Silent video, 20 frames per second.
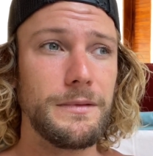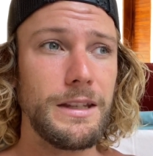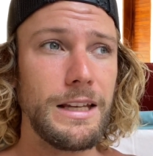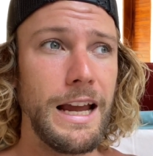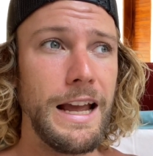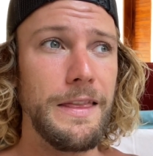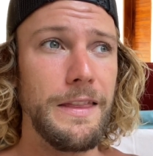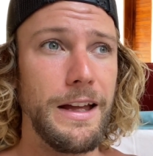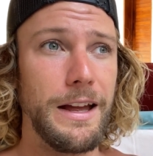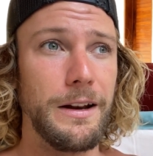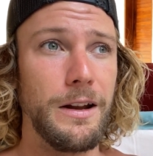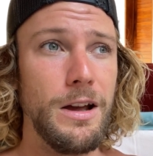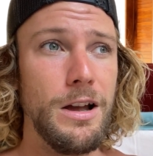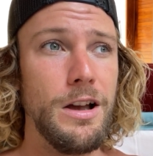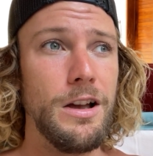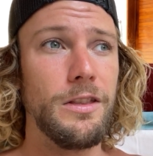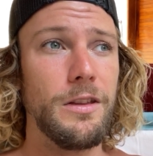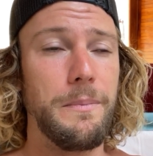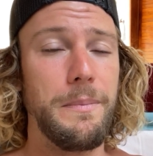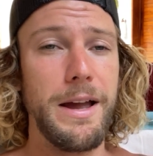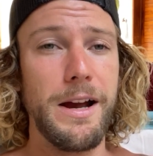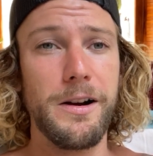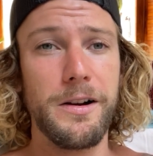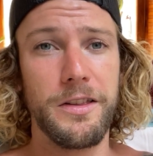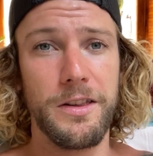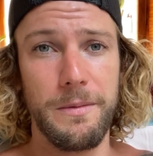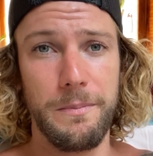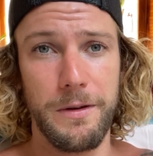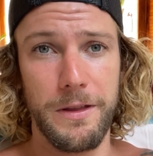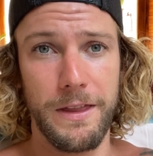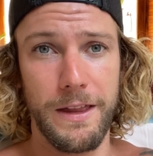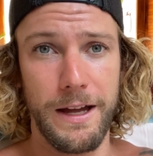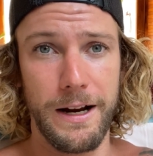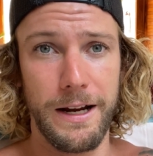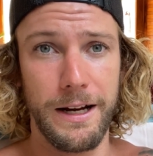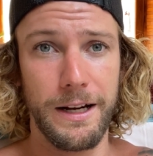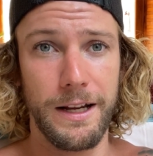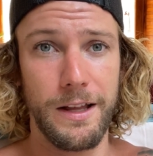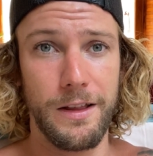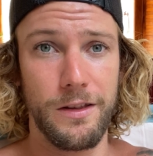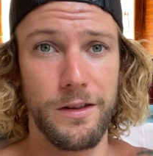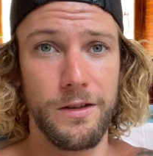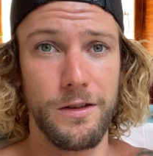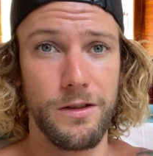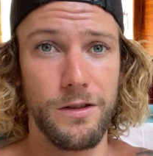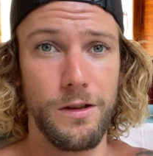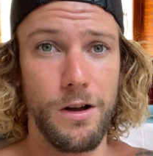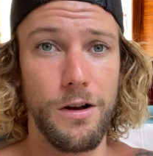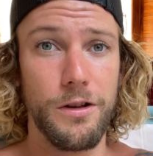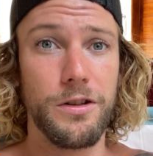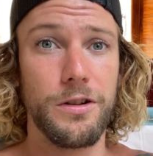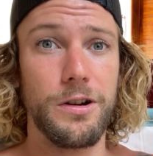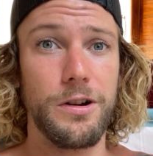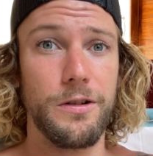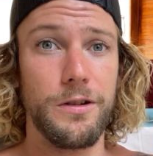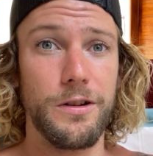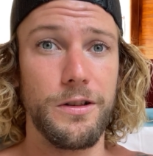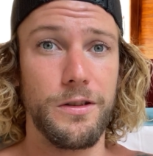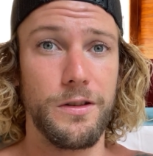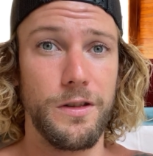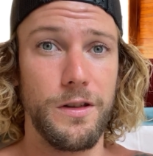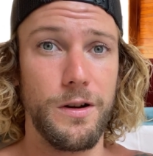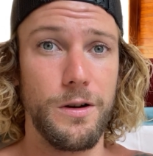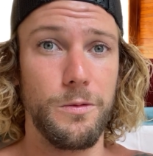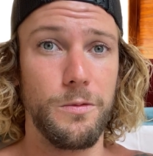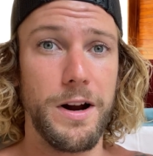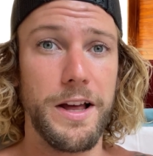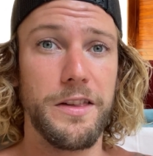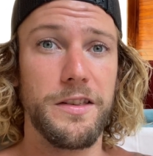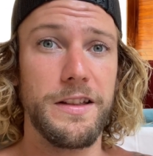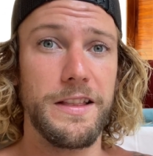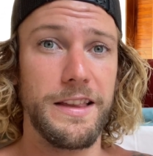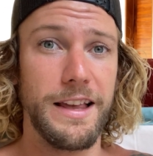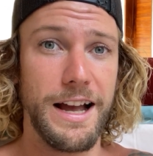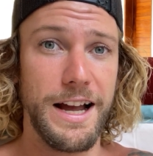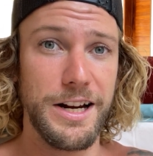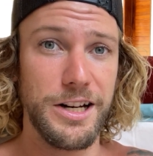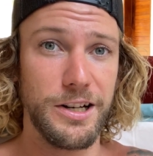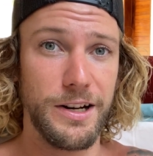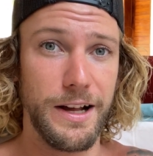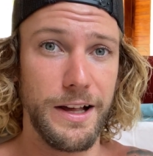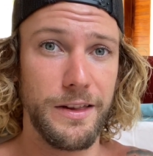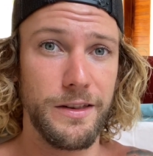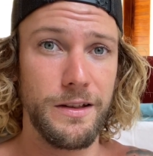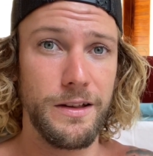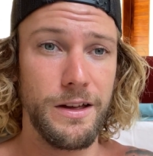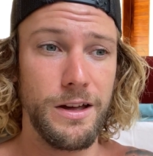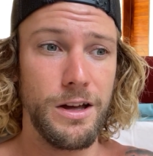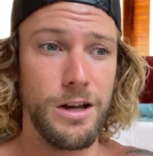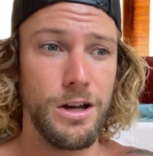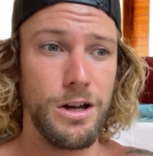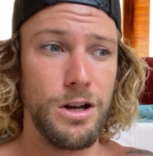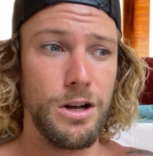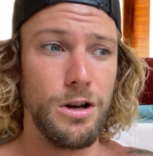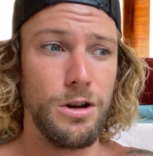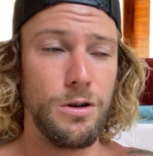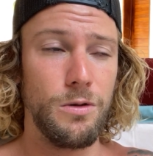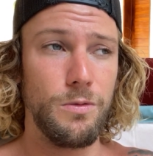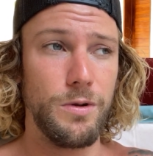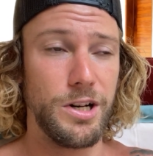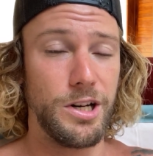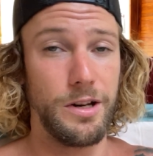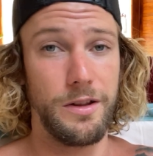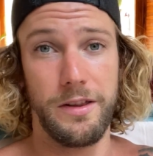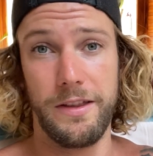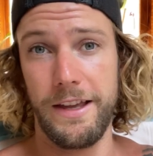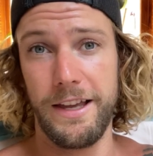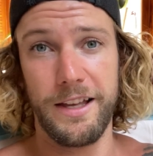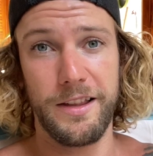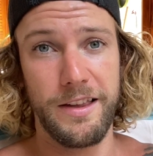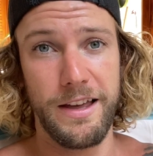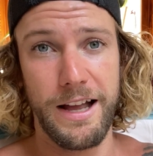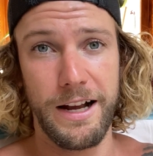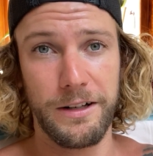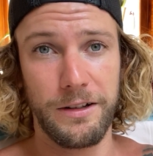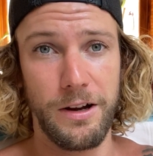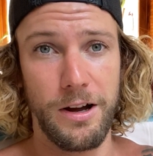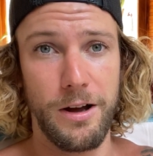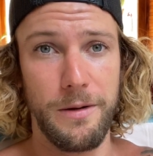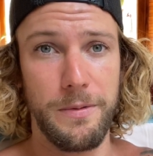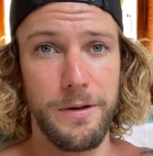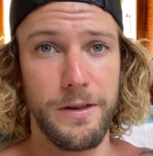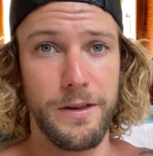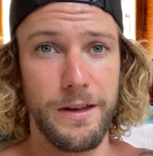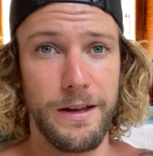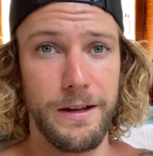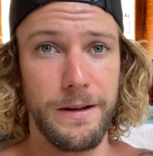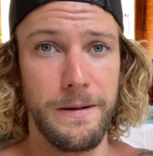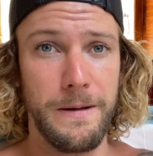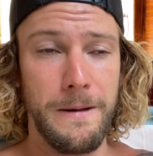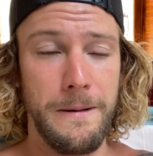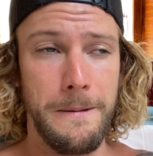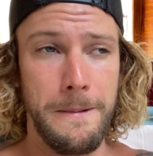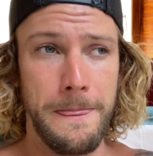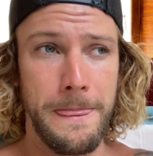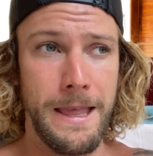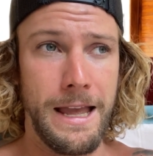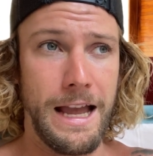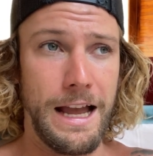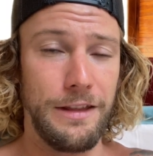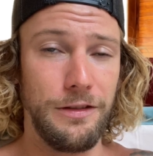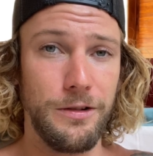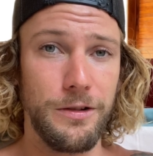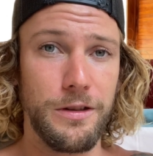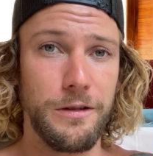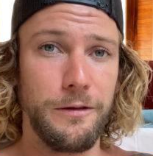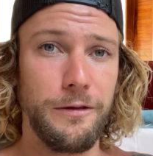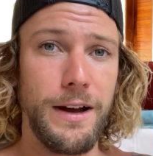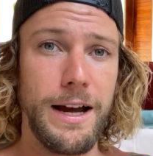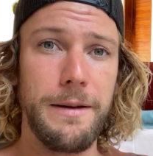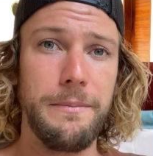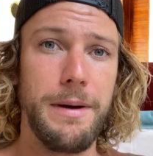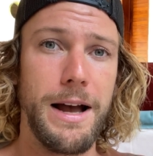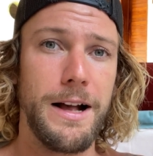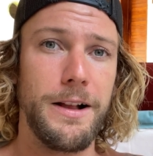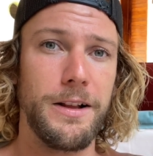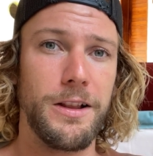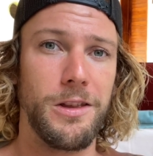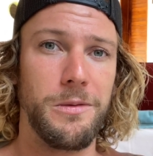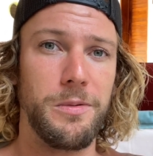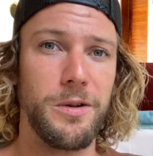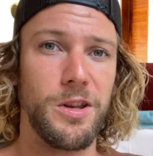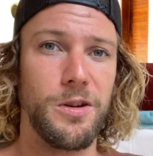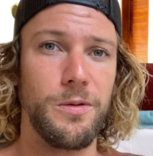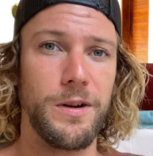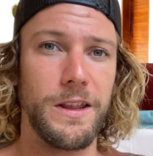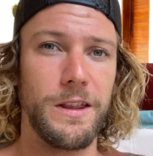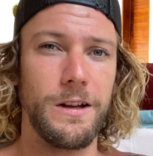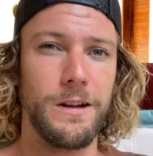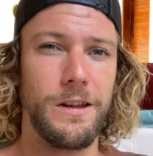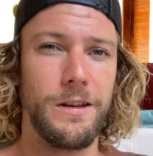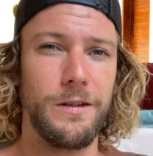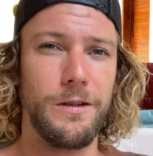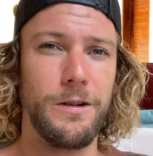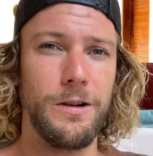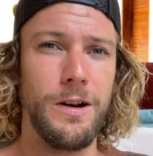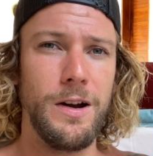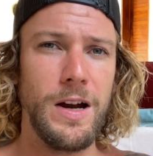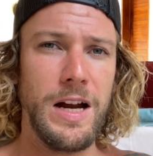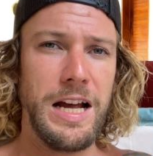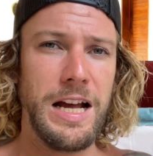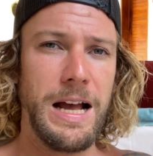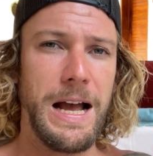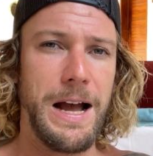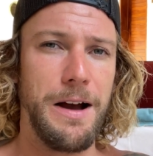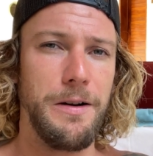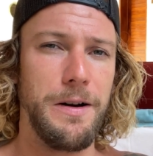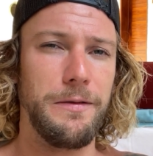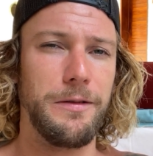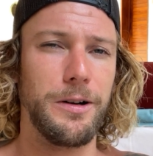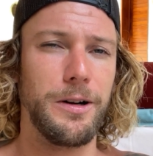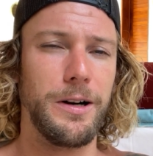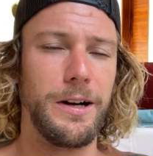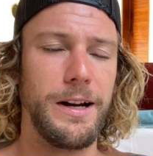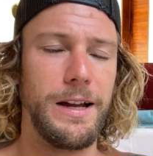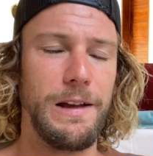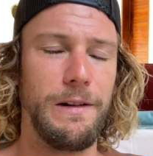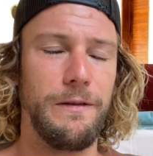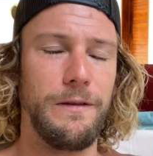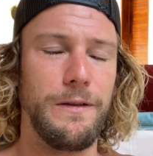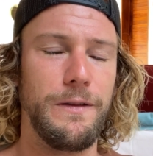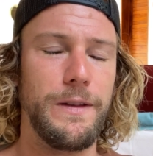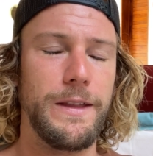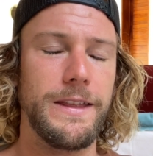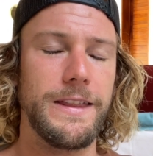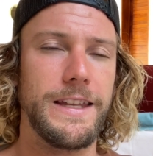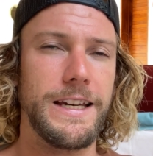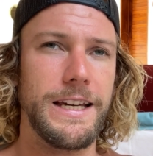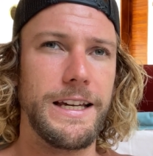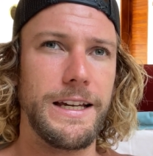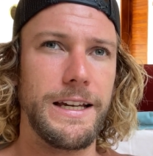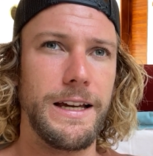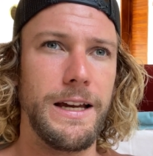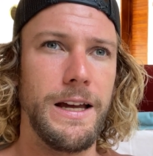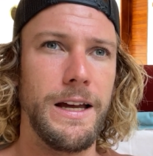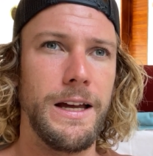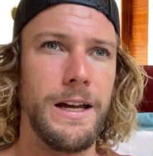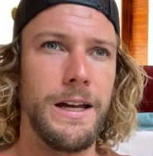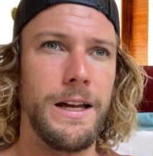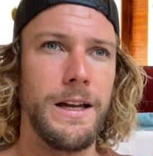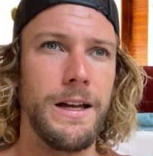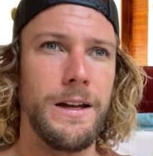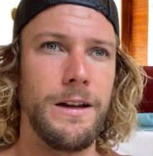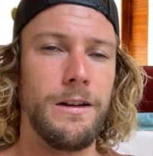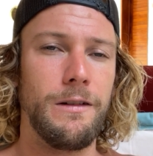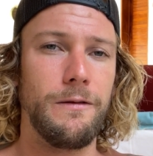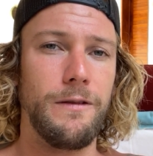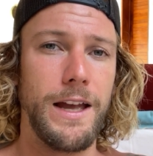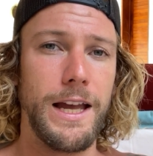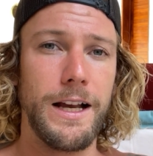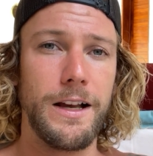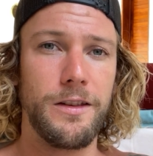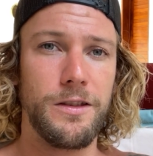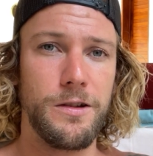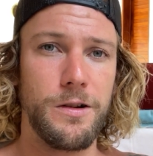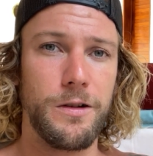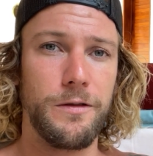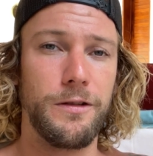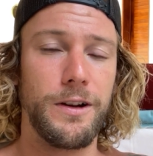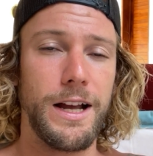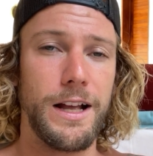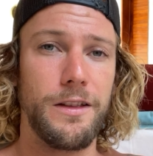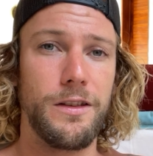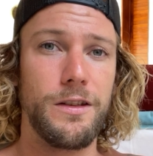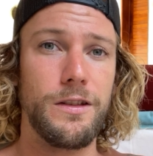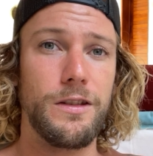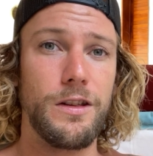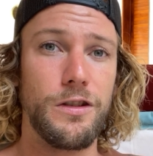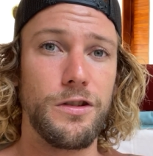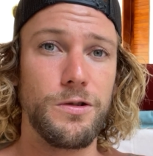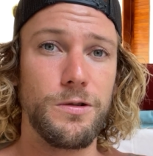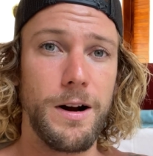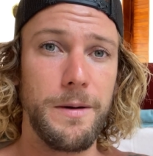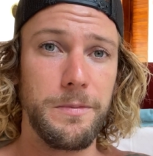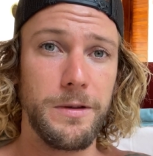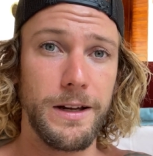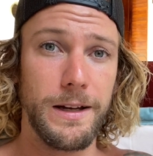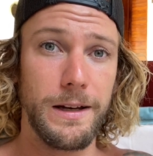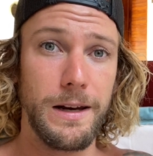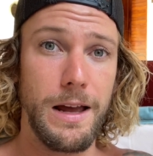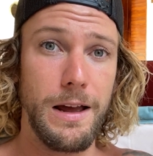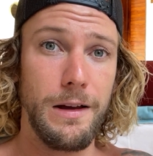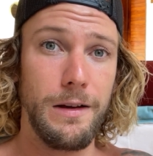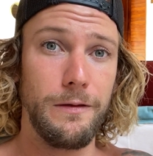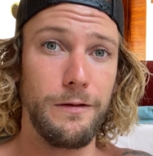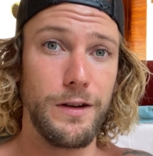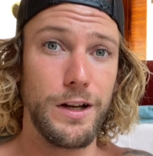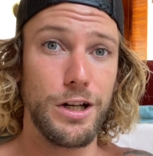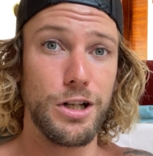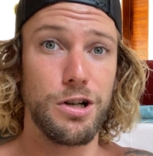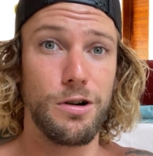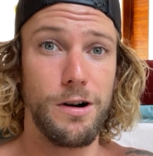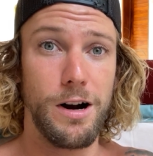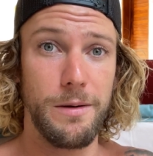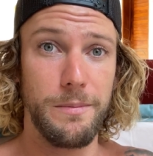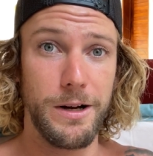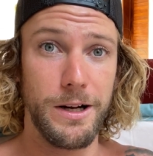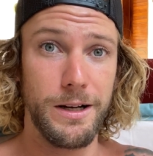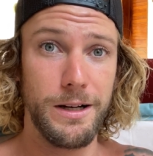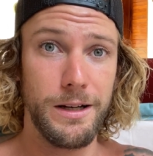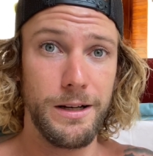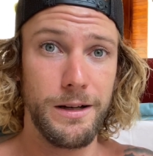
And then the parasympathetic is also known as the rest and digest, which is the exact opposite. And there's a fine balance between the two. However, if the vagus nerve gets disrupted via trauma,